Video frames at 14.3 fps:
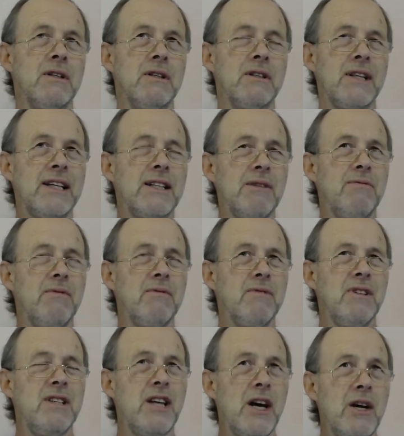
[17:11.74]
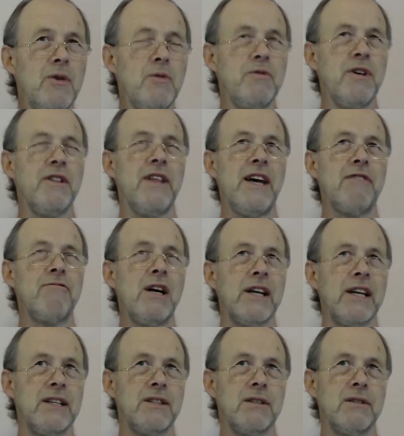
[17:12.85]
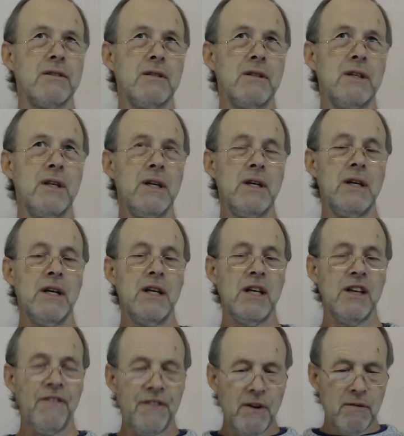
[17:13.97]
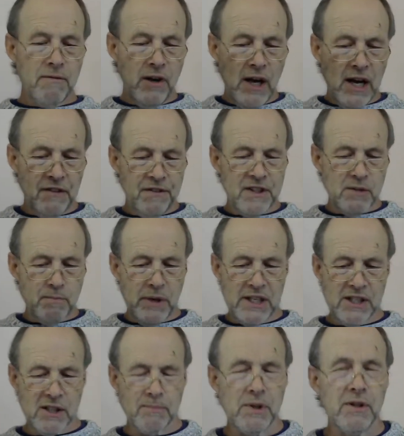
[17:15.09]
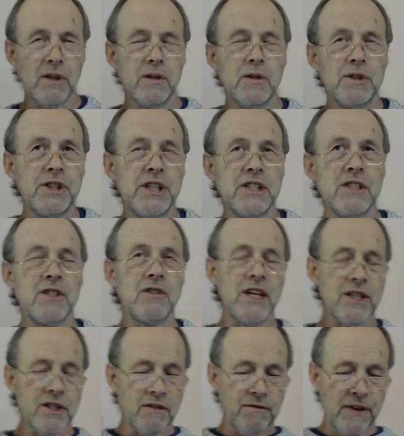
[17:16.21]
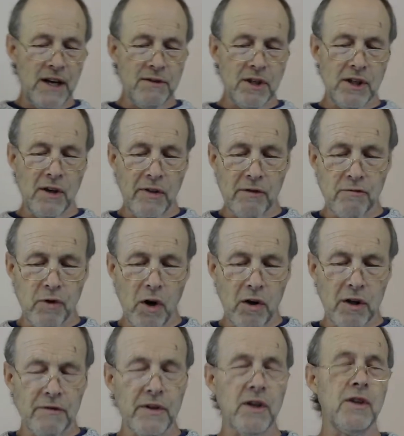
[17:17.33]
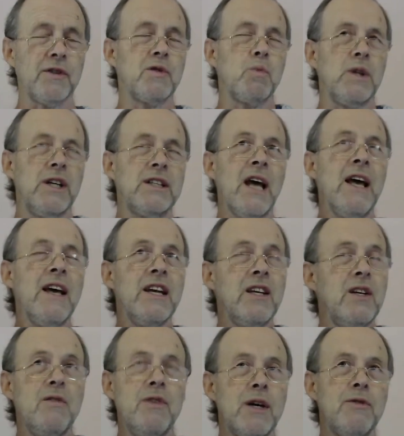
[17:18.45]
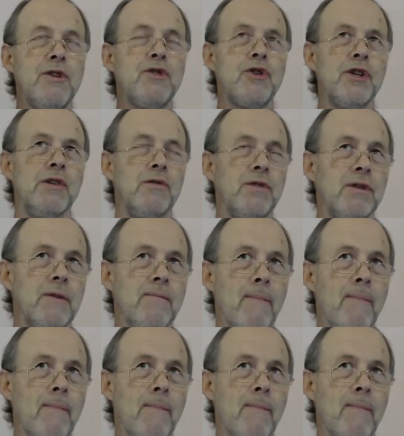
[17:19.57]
They don't know that they're right. If your life is based upon the Lord Jesus Christ, you're founded on the rock of God's word, you know the truth.